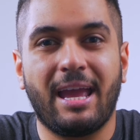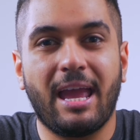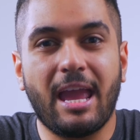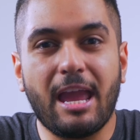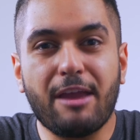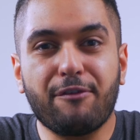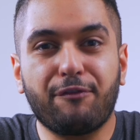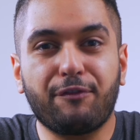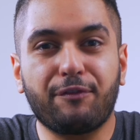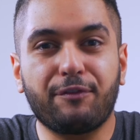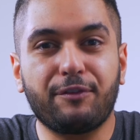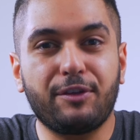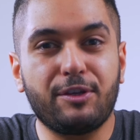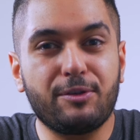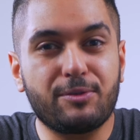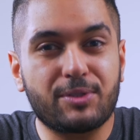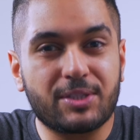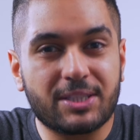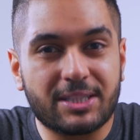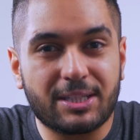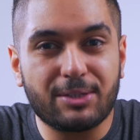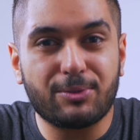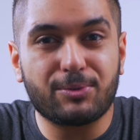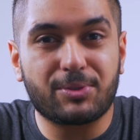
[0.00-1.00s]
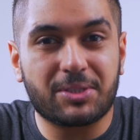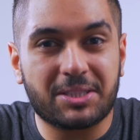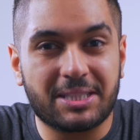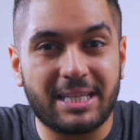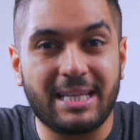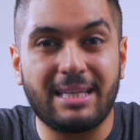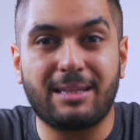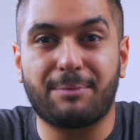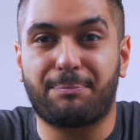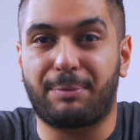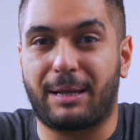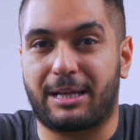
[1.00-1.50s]
If you still
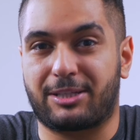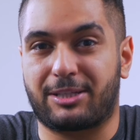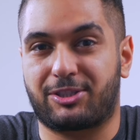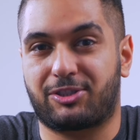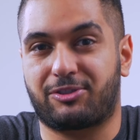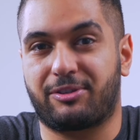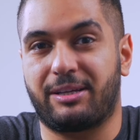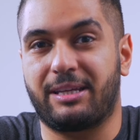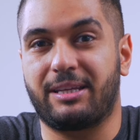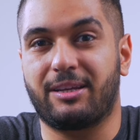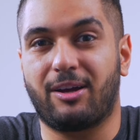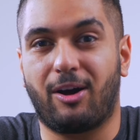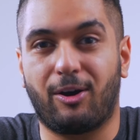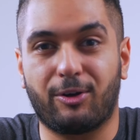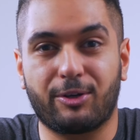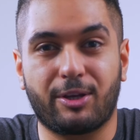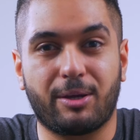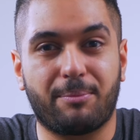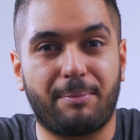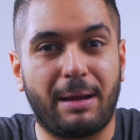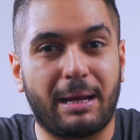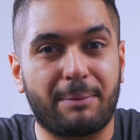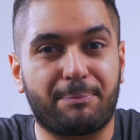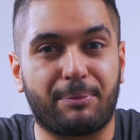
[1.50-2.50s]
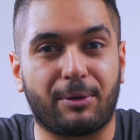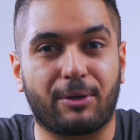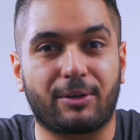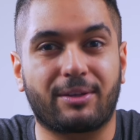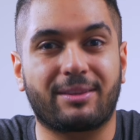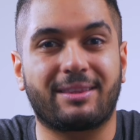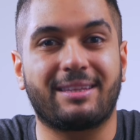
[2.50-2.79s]
see the black screen on your MacBook,